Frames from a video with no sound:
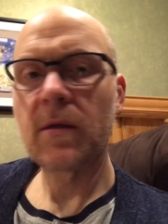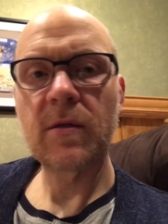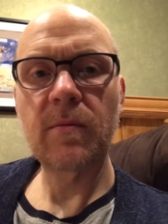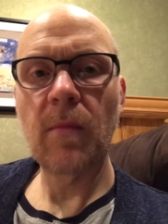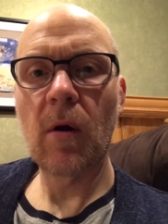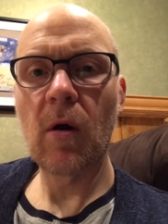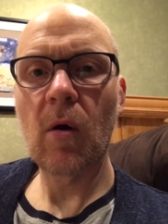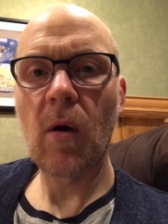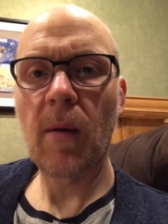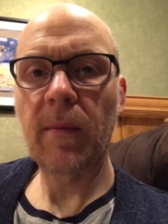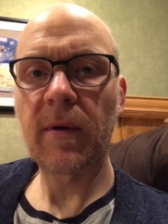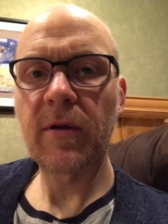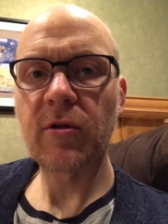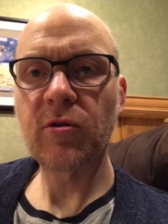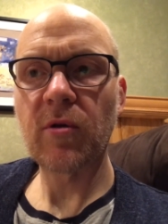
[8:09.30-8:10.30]
Tomorrow I'm
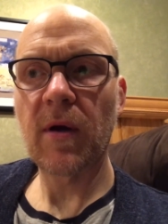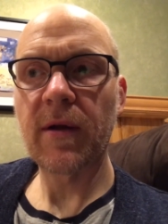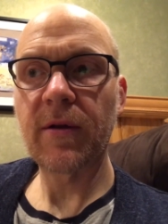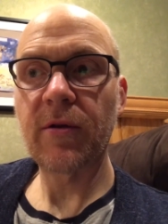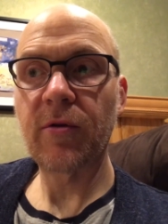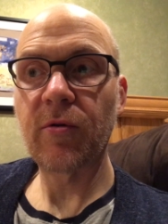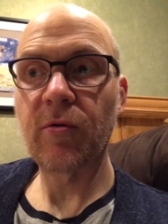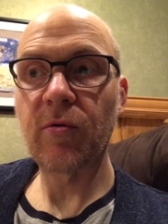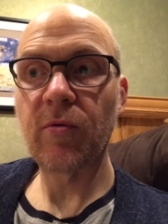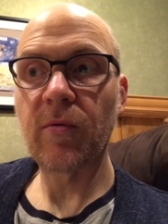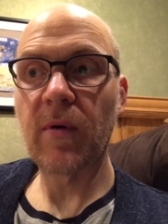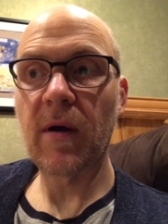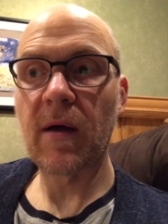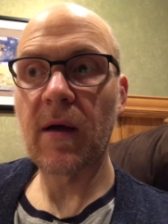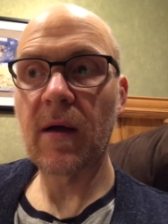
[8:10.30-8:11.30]
going to try to
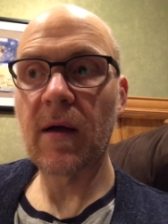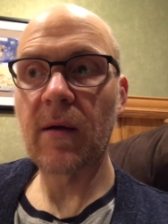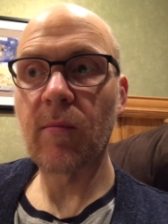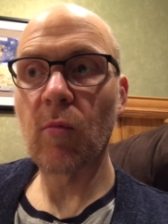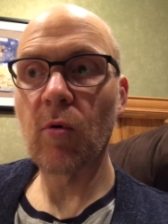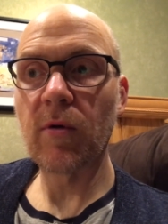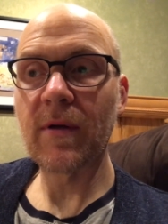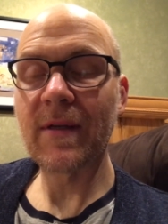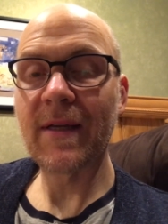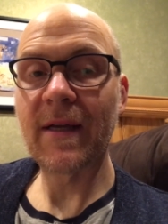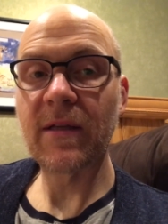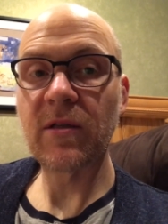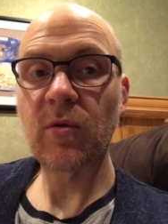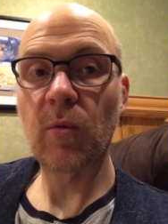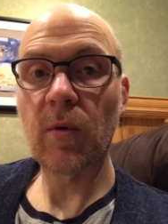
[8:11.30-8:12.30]
do a more
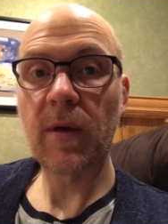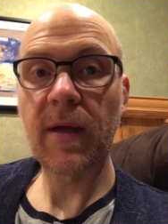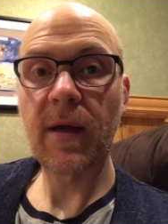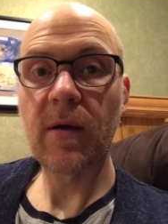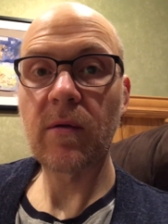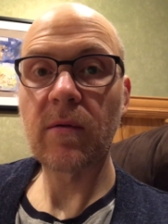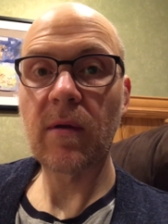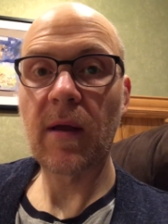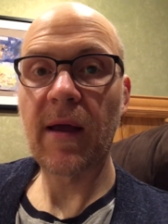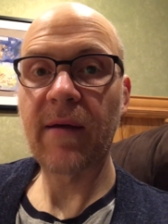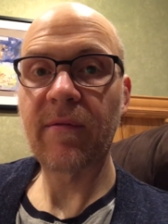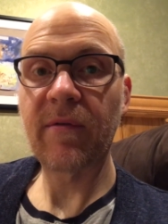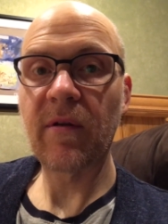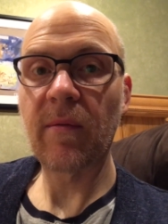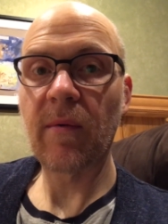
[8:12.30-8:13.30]
intense workout. I
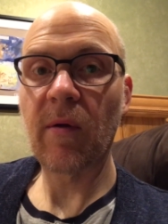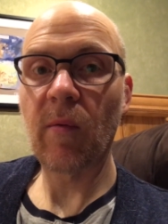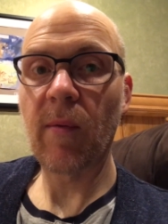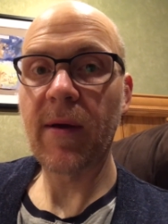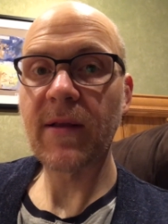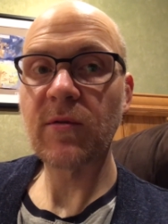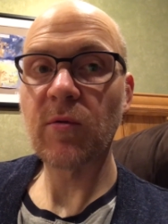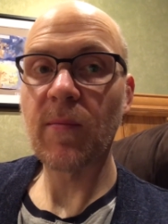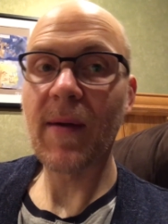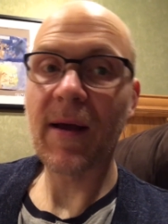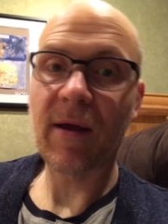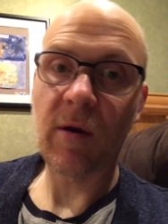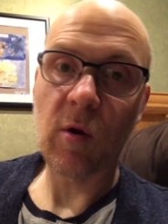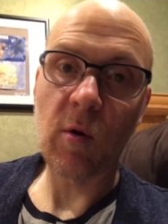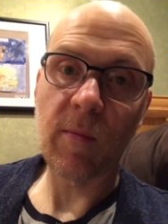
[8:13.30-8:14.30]
haven't done my weights. We're
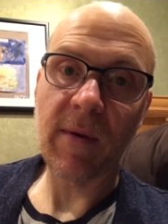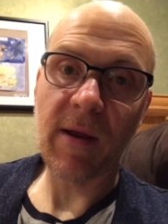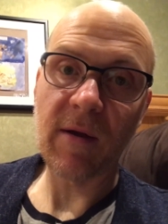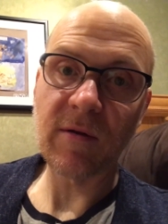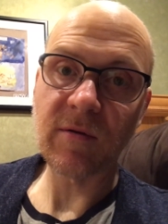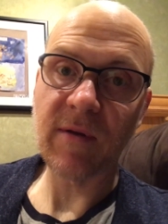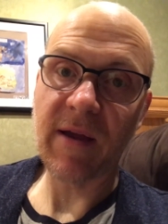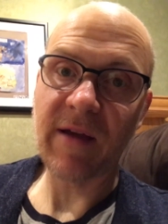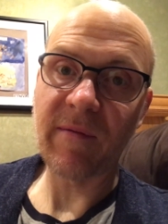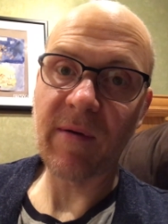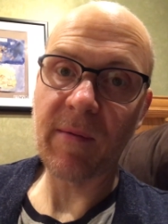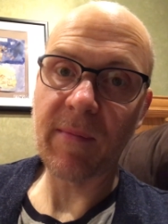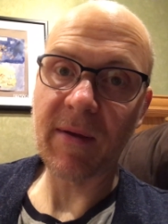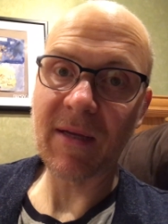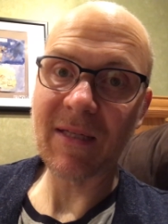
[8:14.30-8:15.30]
back at home now, so I have
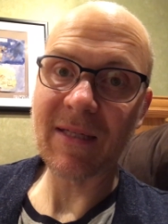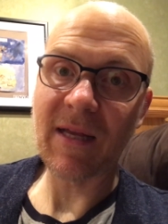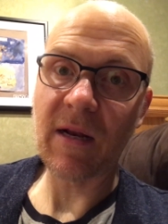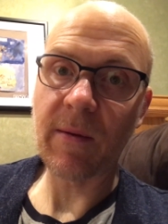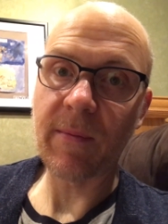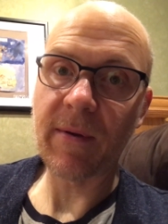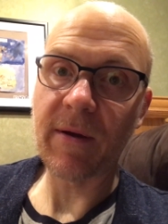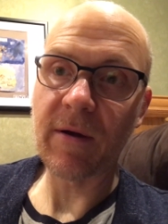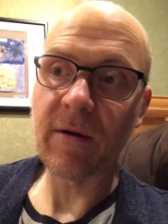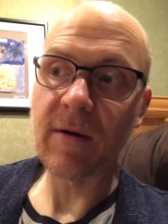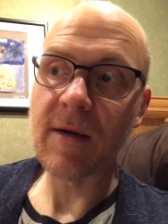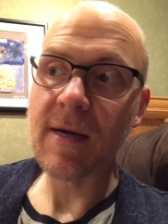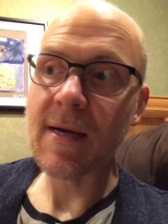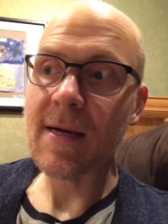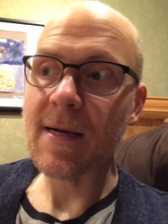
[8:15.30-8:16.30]
my big setup here.
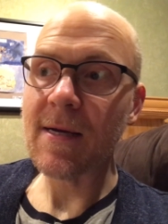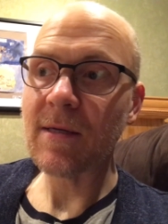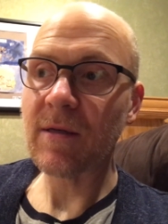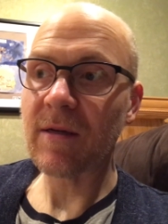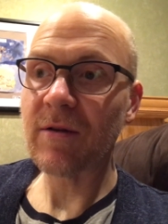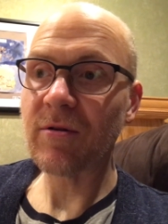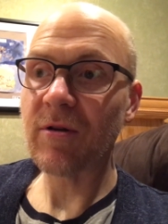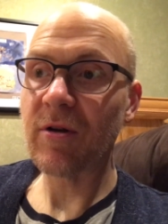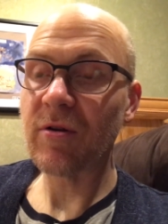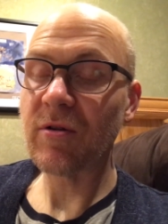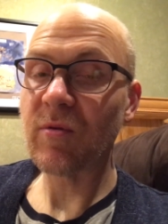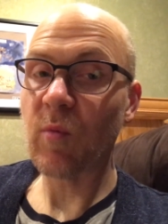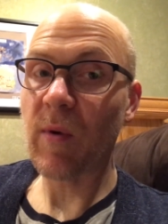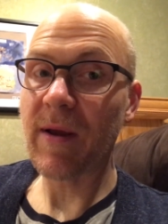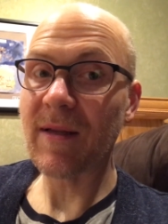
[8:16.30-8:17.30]
So I'm going to try to do
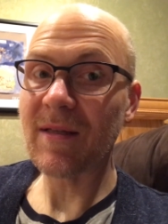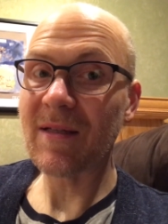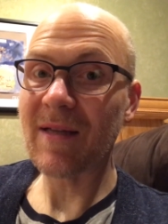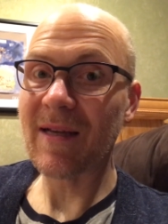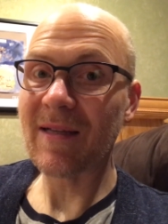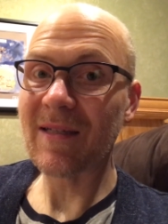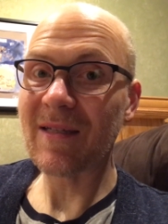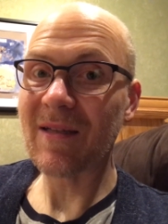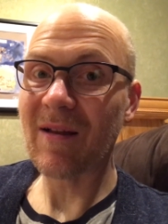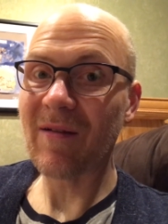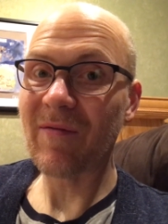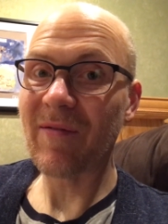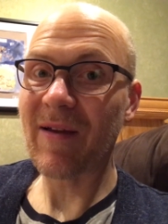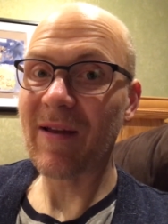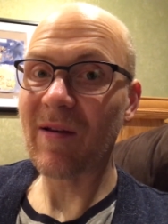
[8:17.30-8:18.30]
some weights and
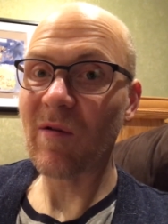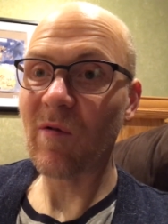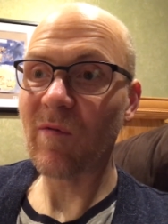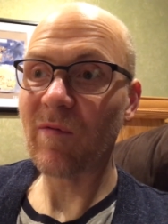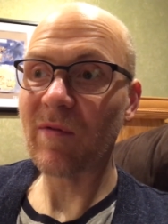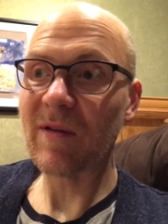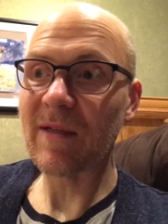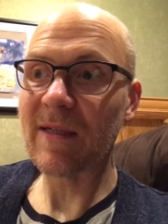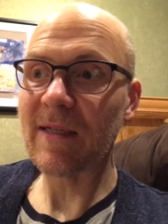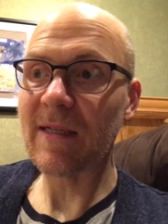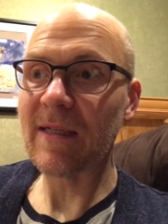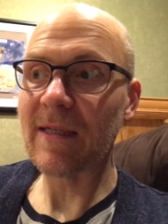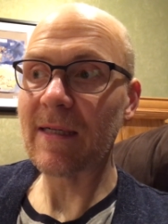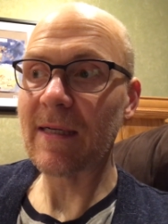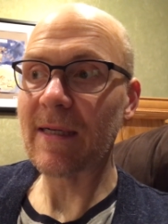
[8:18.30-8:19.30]
stuff, and
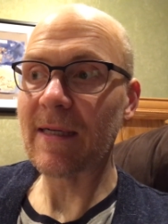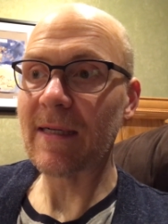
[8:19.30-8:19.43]
hopefully